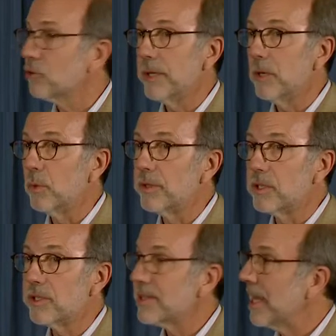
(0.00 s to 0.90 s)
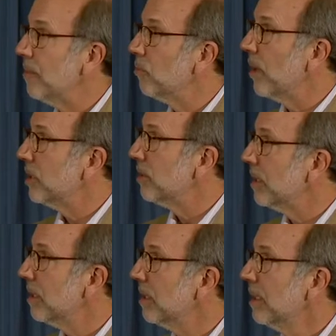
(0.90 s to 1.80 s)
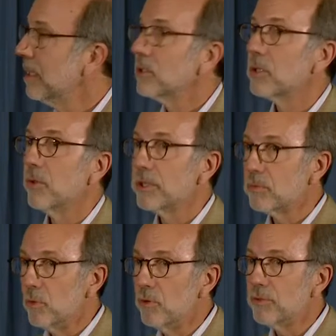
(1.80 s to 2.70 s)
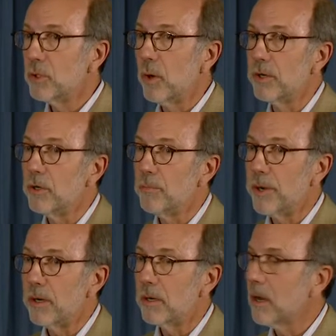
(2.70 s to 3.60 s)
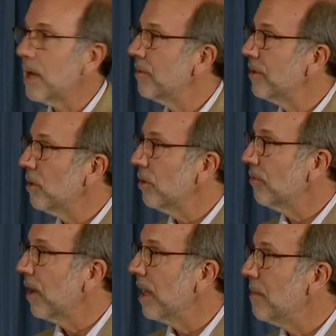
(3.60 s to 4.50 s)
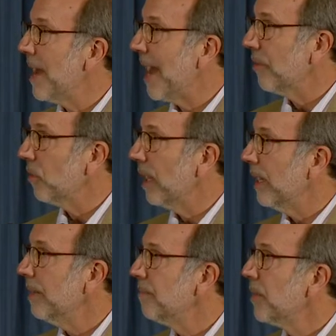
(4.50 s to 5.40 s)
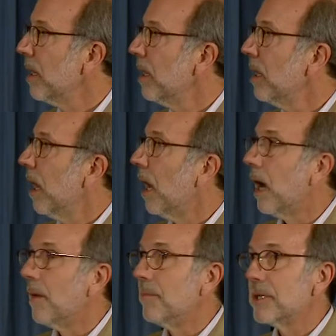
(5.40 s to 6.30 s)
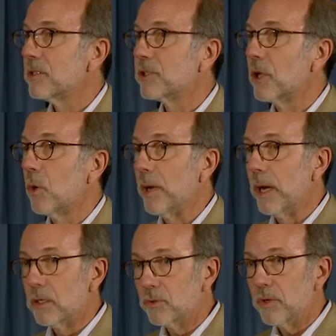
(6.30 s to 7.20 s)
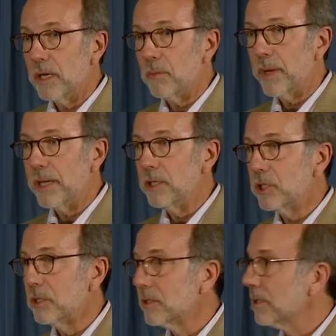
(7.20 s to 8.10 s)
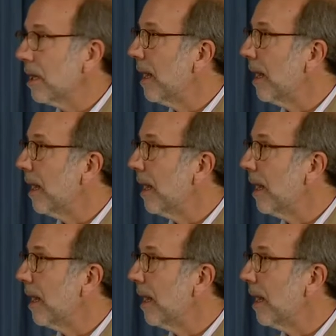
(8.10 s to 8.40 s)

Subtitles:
treated with the same regimen. So this moves to our new paradigm of the unified pathway. So we are treating patients